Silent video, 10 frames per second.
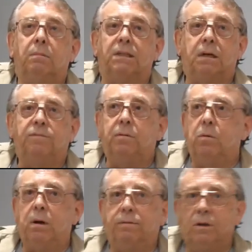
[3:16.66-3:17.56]
Myself and
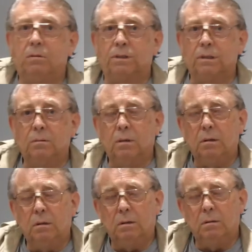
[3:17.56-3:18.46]
my wife used
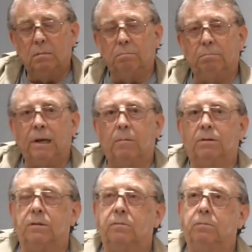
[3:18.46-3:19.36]
to be
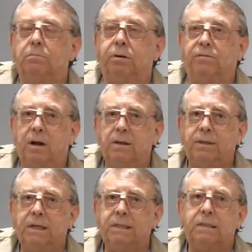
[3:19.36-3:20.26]
able to
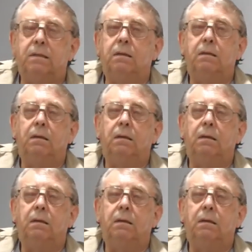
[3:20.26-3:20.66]
provide this,